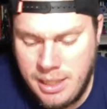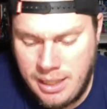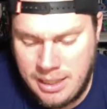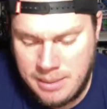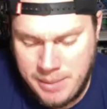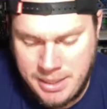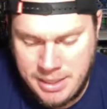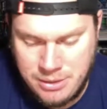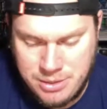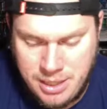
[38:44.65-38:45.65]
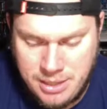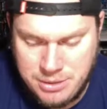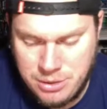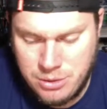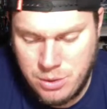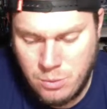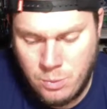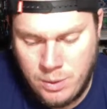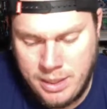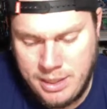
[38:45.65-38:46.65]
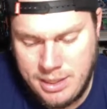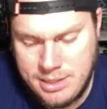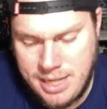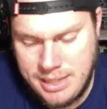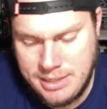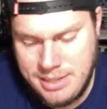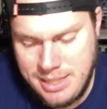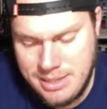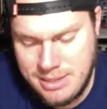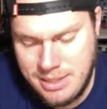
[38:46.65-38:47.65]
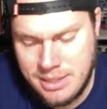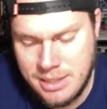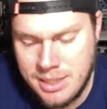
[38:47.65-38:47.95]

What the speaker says: And then there's also one that's kind of teasing